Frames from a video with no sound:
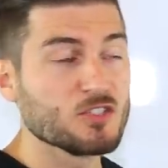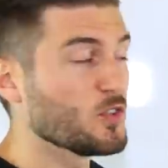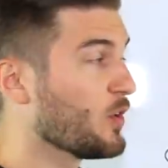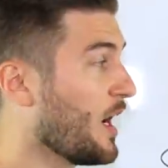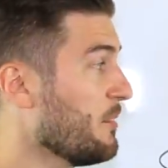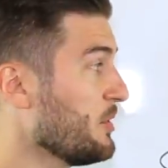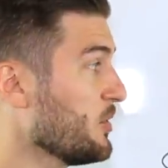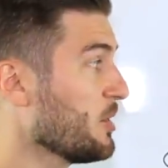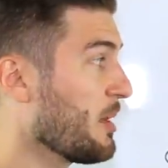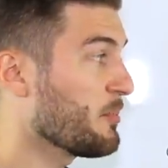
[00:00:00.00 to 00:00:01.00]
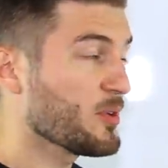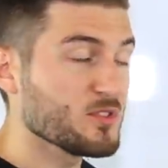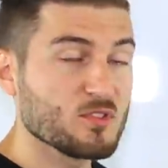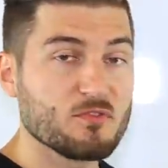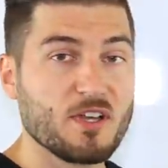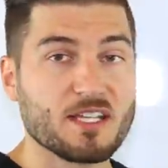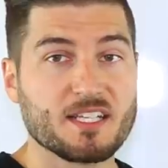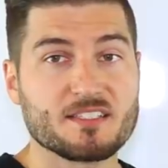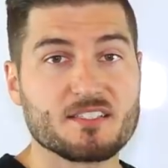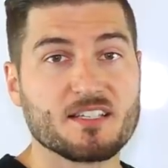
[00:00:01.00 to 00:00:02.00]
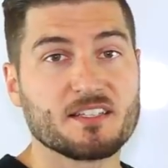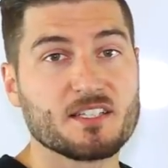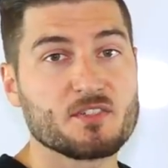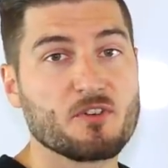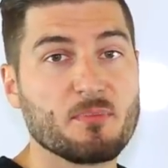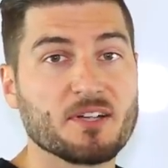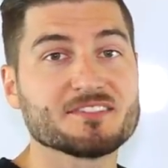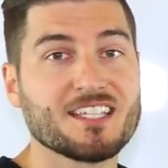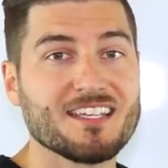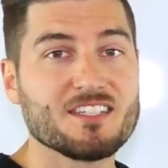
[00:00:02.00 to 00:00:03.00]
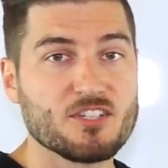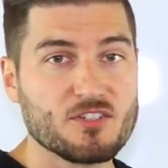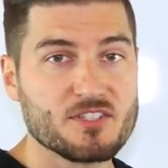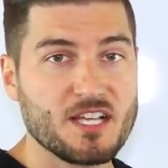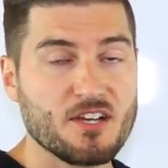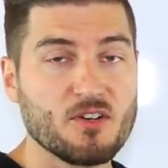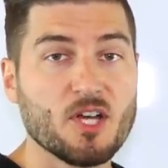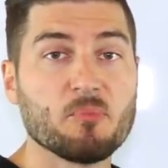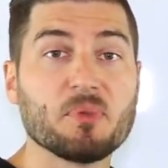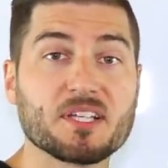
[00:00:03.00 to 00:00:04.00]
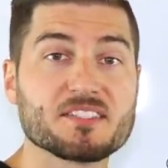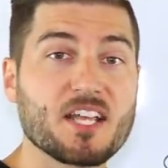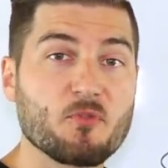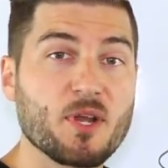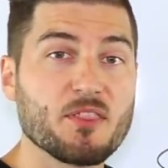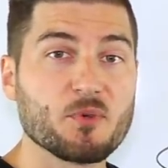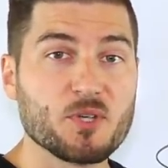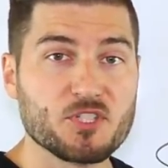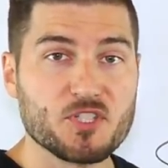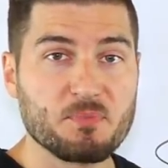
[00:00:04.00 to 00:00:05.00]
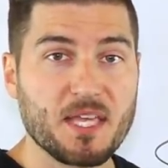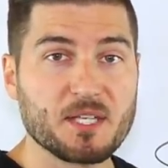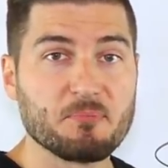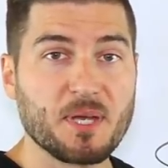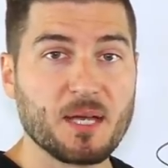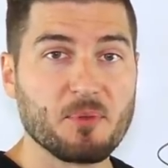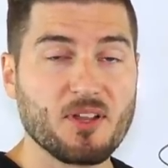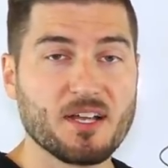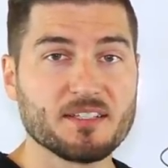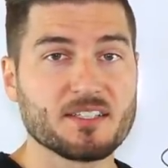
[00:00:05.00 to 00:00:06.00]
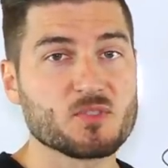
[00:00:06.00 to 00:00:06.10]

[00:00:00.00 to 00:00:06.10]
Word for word: So I've been doing my personal finances like this for about 10 years now because I read The Richest Man in Babylon.